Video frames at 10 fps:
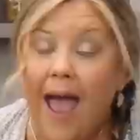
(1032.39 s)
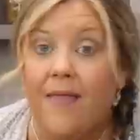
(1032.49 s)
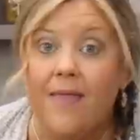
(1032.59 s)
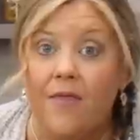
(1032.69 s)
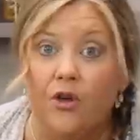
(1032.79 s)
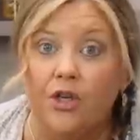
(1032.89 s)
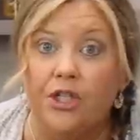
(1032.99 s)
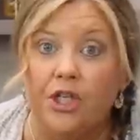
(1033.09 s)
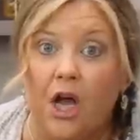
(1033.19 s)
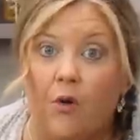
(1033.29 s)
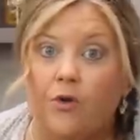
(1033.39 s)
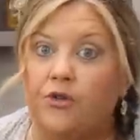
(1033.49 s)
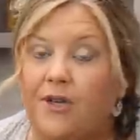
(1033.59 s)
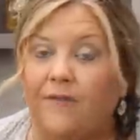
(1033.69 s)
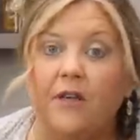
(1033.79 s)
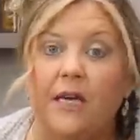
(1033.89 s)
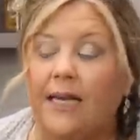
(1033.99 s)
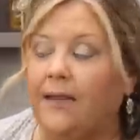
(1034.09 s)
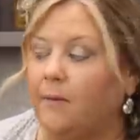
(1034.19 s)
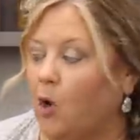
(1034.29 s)
And then they're good to go, and you're definitely gonna
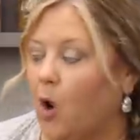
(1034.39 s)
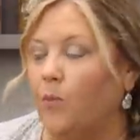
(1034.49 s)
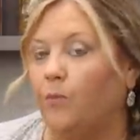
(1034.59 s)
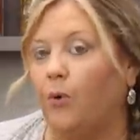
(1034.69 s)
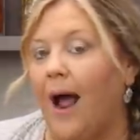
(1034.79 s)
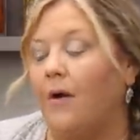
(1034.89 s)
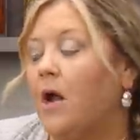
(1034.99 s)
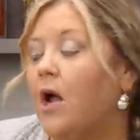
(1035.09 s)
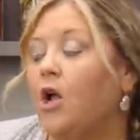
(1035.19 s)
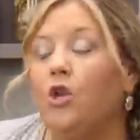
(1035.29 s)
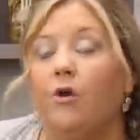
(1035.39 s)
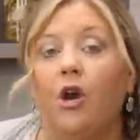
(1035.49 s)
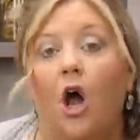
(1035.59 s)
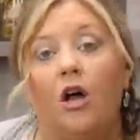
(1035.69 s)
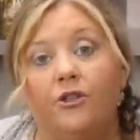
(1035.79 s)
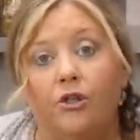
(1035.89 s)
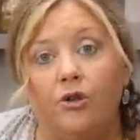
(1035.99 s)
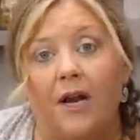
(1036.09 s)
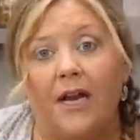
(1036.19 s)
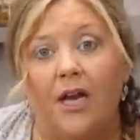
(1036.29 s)
get them golden brown. You can also
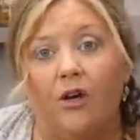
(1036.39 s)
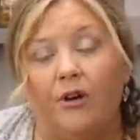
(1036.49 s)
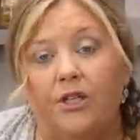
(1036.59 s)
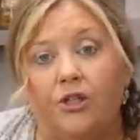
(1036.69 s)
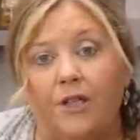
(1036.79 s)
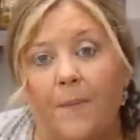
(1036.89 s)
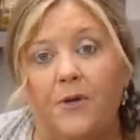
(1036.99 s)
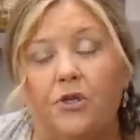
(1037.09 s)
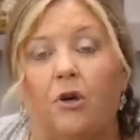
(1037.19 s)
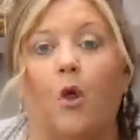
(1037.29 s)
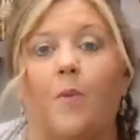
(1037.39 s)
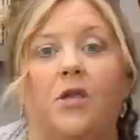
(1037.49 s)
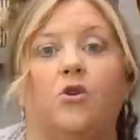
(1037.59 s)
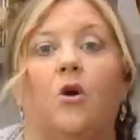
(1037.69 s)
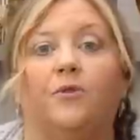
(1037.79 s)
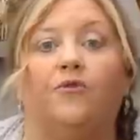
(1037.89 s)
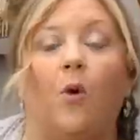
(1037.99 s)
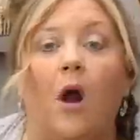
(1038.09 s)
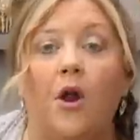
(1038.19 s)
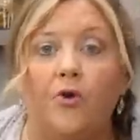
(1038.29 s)
try to increase your temperature a little bit. You can go up to
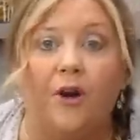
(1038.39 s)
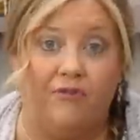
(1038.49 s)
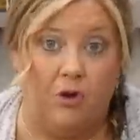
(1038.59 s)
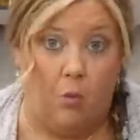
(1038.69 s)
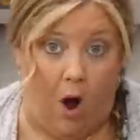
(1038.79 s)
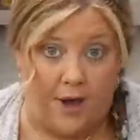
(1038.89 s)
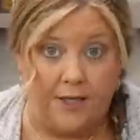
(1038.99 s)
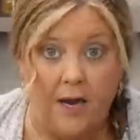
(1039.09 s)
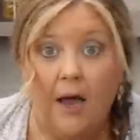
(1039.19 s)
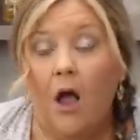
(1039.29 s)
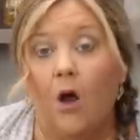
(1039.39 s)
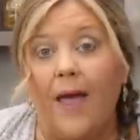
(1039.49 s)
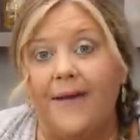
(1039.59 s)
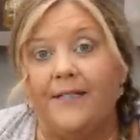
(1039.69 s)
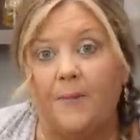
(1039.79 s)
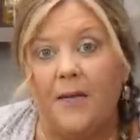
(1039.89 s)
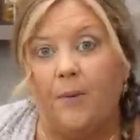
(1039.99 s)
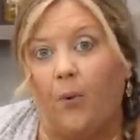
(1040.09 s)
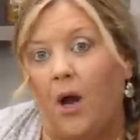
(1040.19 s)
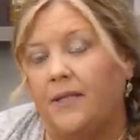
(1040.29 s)
four hundred if you want, okay, to speed
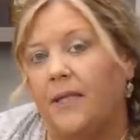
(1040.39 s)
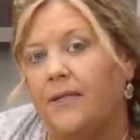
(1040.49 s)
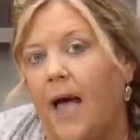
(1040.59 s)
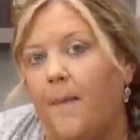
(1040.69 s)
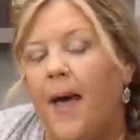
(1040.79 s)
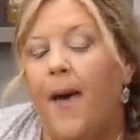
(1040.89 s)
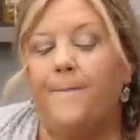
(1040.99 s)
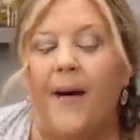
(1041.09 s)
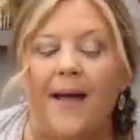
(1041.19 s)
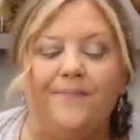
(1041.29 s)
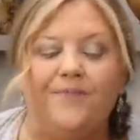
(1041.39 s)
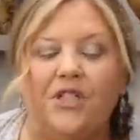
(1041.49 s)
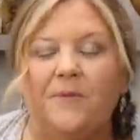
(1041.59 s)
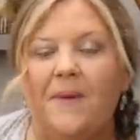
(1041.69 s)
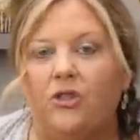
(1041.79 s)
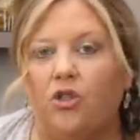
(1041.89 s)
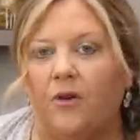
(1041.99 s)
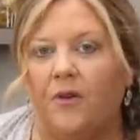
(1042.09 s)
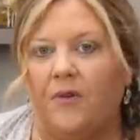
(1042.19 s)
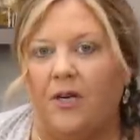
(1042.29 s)
the process up. But just make
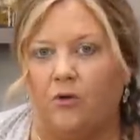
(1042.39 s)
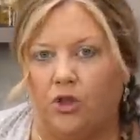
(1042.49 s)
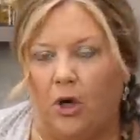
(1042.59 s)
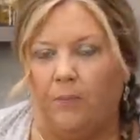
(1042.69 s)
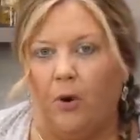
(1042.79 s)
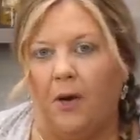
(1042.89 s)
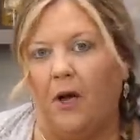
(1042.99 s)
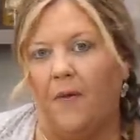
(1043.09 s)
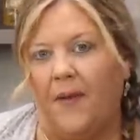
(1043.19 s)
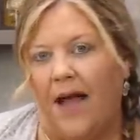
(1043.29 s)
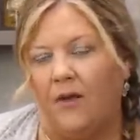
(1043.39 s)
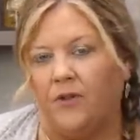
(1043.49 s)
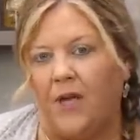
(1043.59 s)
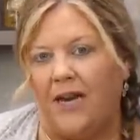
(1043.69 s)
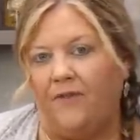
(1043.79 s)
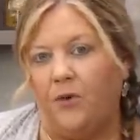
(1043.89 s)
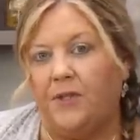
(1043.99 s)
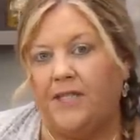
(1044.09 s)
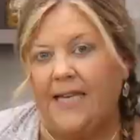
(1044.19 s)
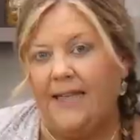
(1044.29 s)
sure that they don't start burning on the outside. If you
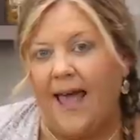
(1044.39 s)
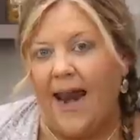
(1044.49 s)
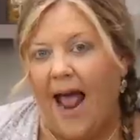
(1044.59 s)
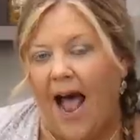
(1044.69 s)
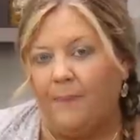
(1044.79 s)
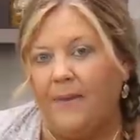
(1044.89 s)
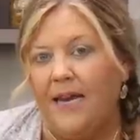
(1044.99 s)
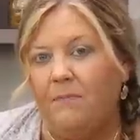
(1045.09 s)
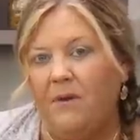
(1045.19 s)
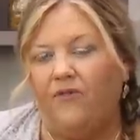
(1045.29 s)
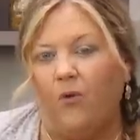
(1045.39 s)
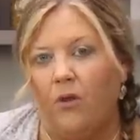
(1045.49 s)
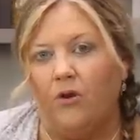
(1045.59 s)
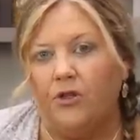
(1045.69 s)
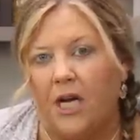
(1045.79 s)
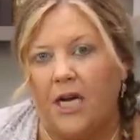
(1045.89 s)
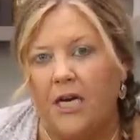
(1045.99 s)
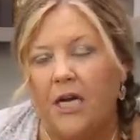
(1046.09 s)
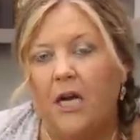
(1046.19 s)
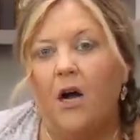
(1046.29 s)
see that happening before they're
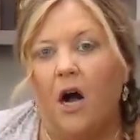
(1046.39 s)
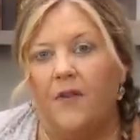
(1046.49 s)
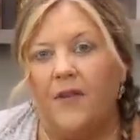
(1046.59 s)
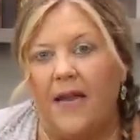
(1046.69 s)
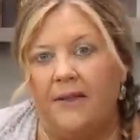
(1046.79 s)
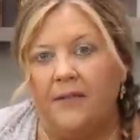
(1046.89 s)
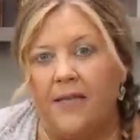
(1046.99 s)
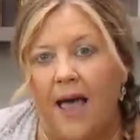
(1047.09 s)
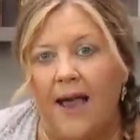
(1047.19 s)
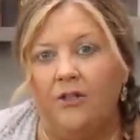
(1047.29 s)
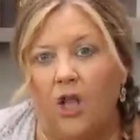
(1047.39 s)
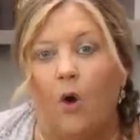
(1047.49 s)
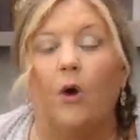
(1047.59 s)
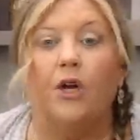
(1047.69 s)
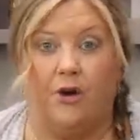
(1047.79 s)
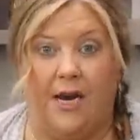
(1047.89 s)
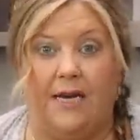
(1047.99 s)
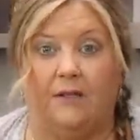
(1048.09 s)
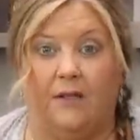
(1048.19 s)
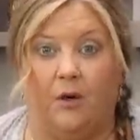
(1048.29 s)
done on the inside, lower your
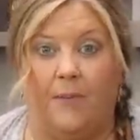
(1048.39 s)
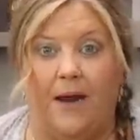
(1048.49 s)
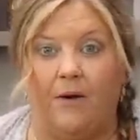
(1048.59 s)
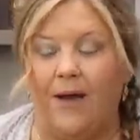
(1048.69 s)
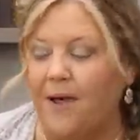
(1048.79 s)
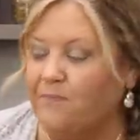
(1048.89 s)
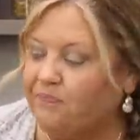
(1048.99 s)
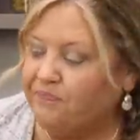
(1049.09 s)
heat a little bit, okay?